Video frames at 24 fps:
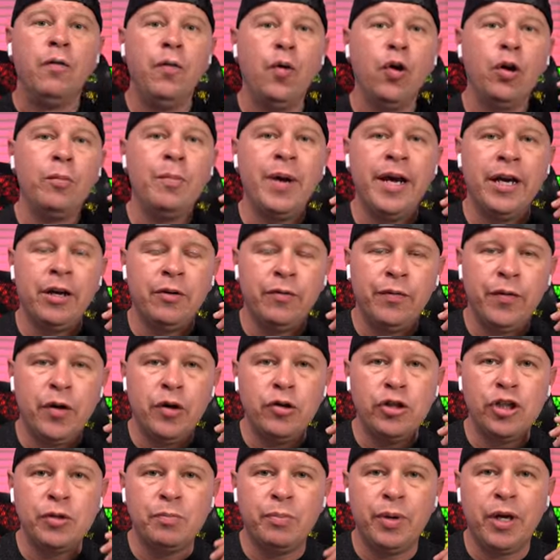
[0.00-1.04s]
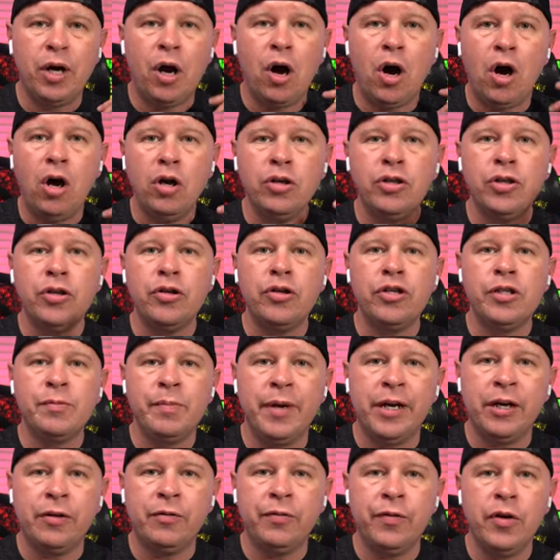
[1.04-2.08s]
for microphones, but also those
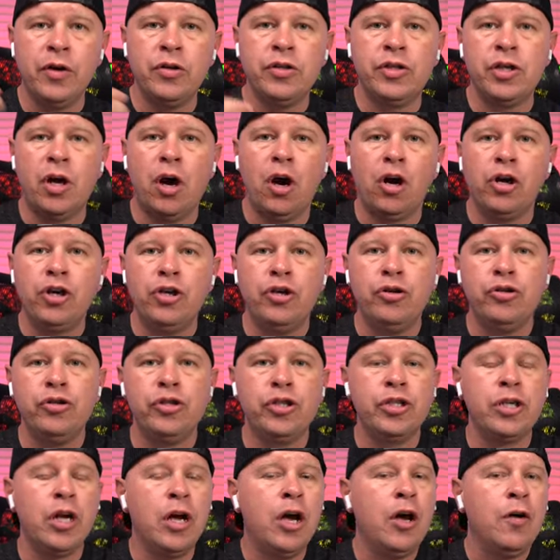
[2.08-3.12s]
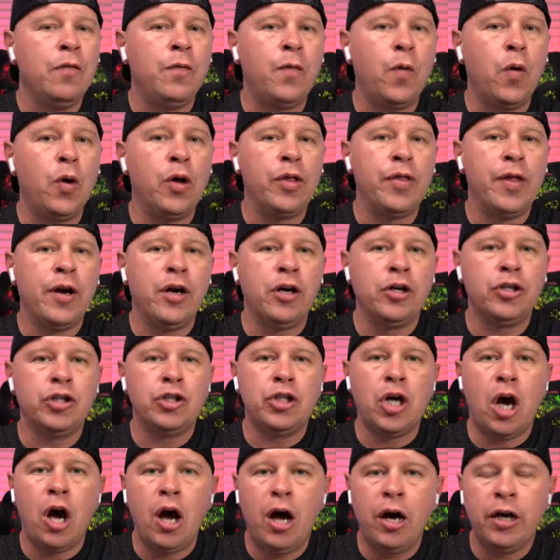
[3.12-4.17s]
microphones are used for their
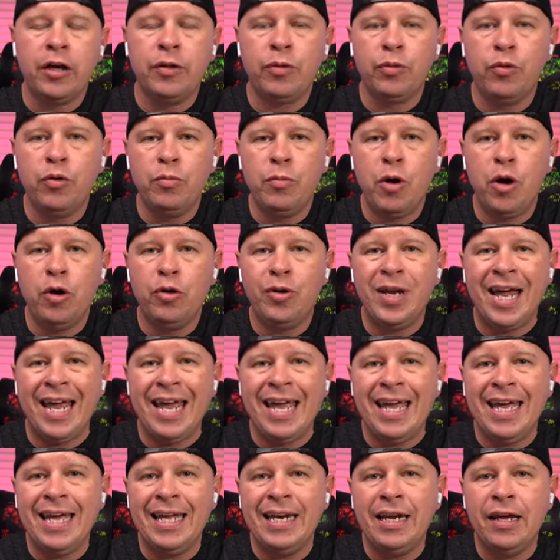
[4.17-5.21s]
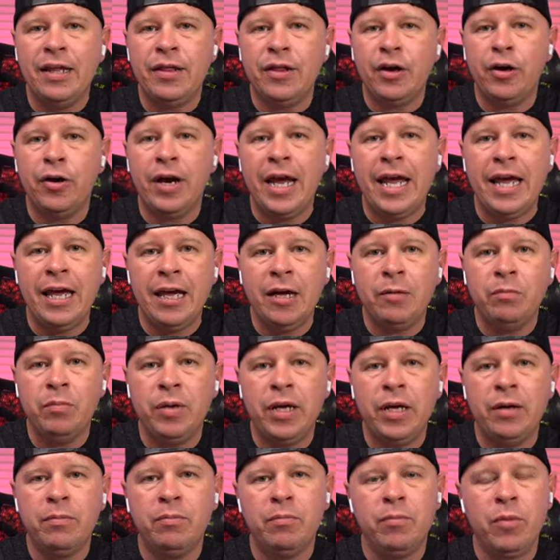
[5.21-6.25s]
talk through mode and their
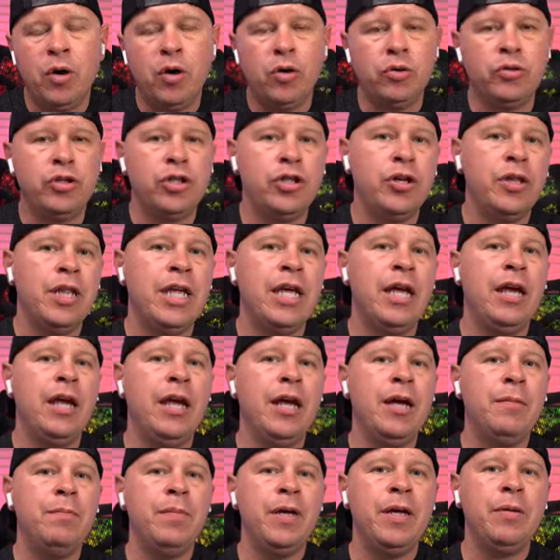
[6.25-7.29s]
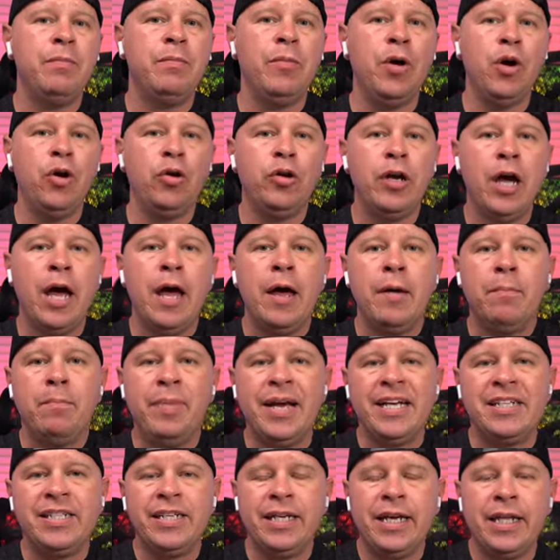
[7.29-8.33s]
ambient mode. So the ambient mode
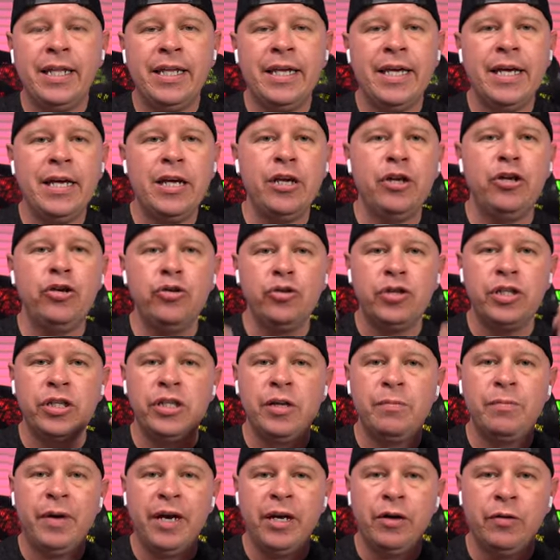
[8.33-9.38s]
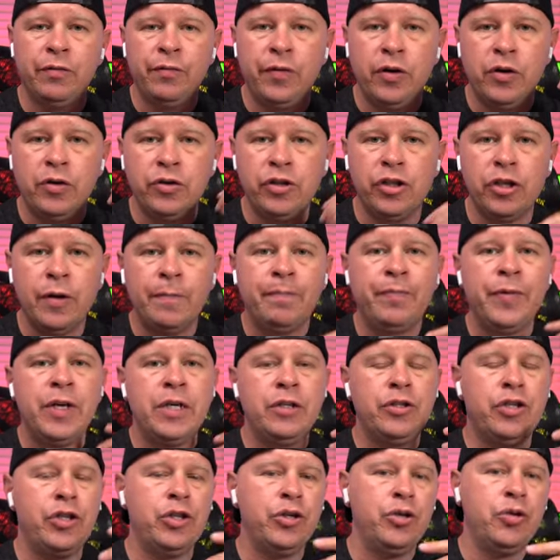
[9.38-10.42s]
basically uses the microphones
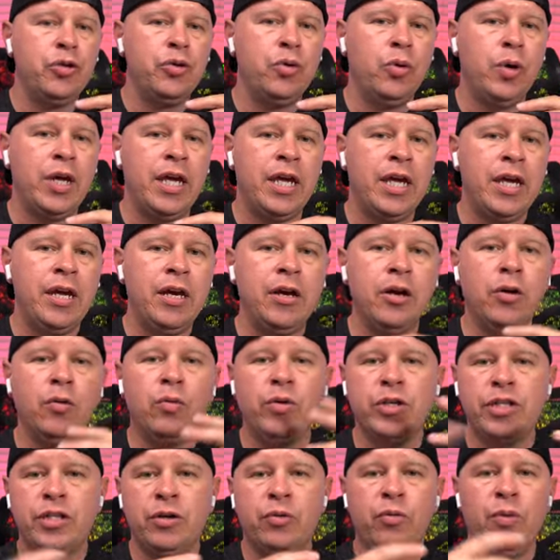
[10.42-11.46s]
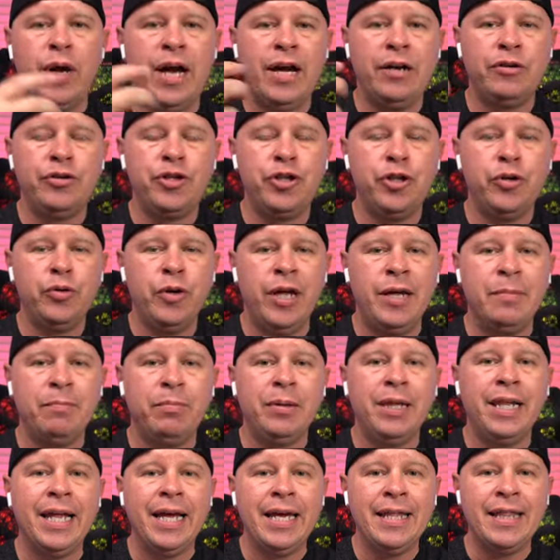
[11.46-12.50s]
to hear what's around you and
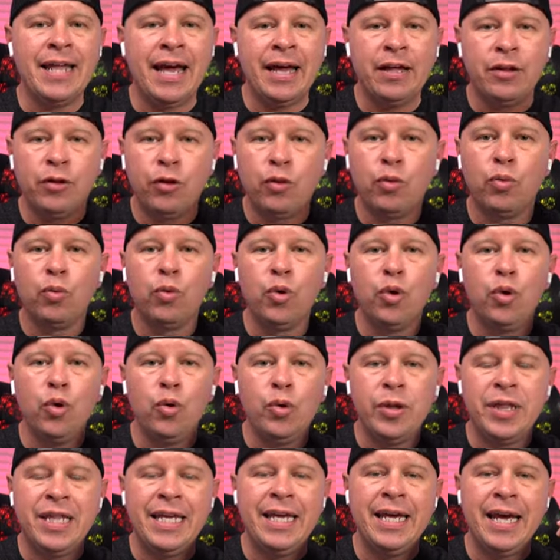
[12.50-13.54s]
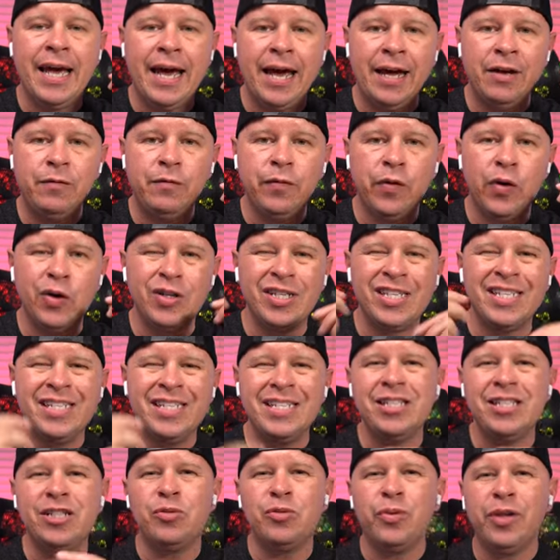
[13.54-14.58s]
play that through the headphones. And
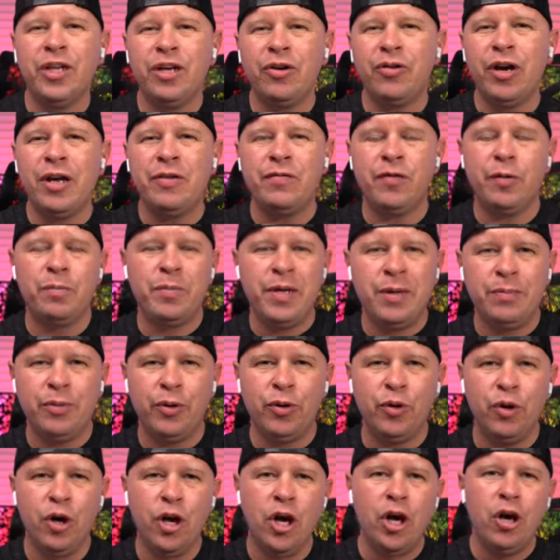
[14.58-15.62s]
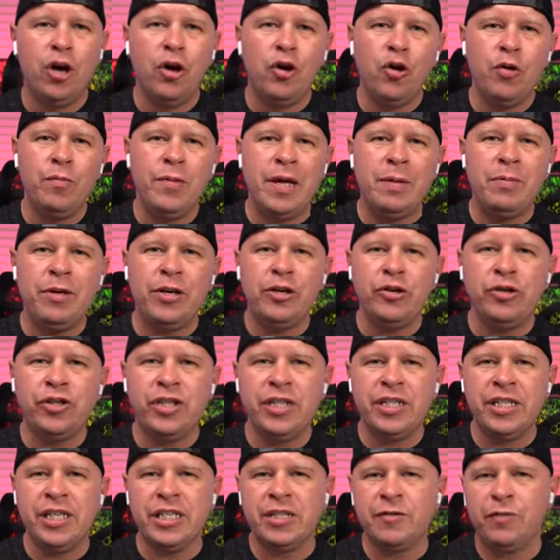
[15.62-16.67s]
this is really great for people who may be
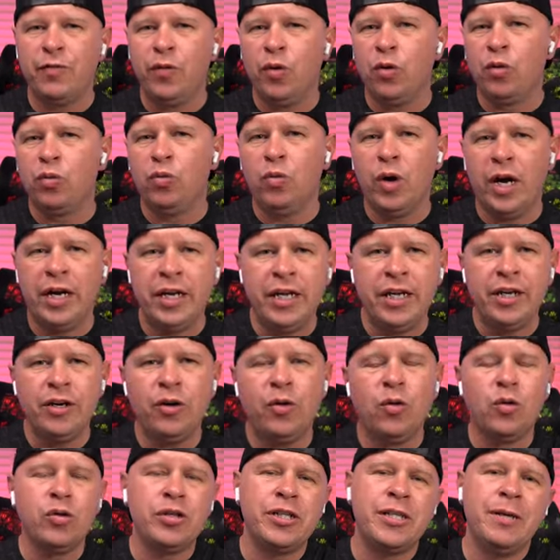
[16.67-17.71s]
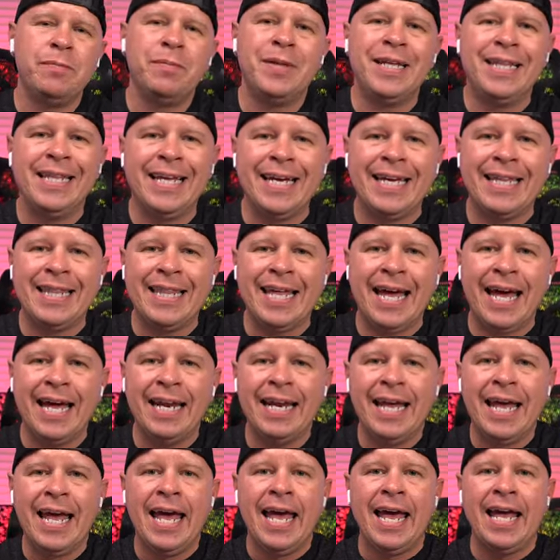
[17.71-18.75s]
using this for running or something like
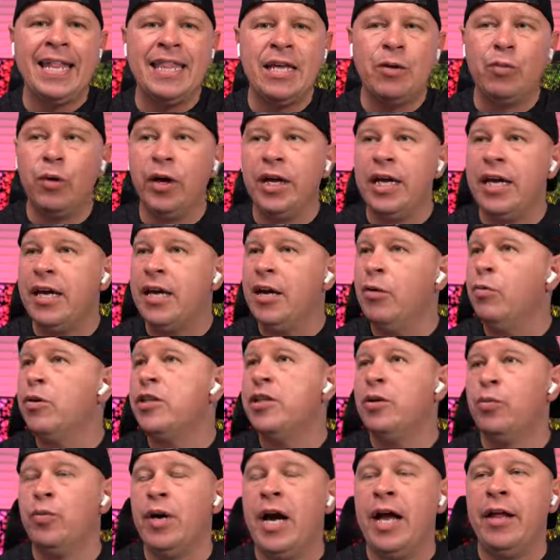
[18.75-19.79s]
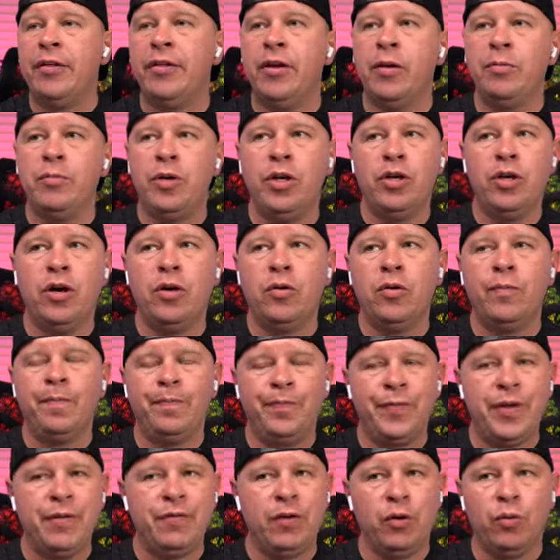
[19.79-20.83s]
that, and they wanna hear what's around them. You know,
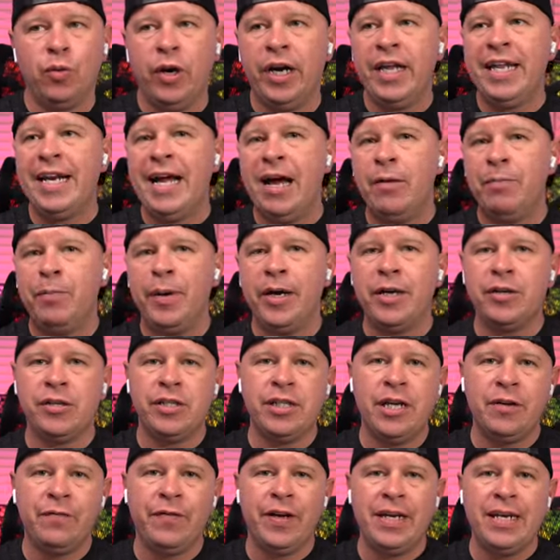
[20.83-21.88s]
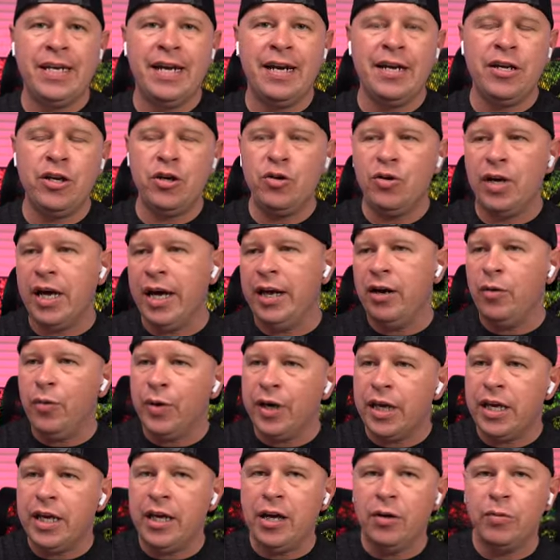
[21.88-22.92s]
if you're running out by yourself at night, you kinda
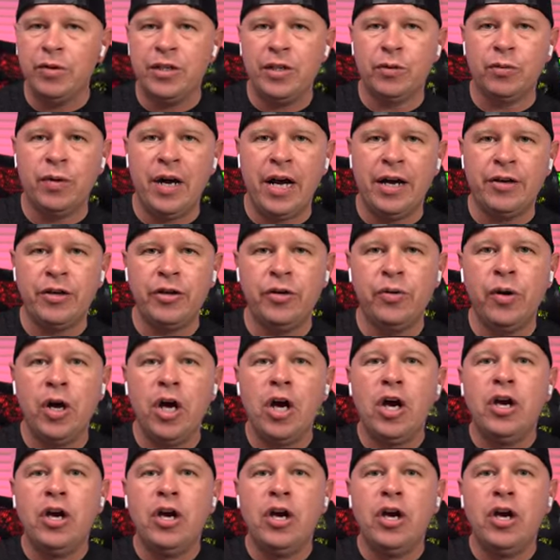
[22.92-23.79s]
wanna hear what's around you.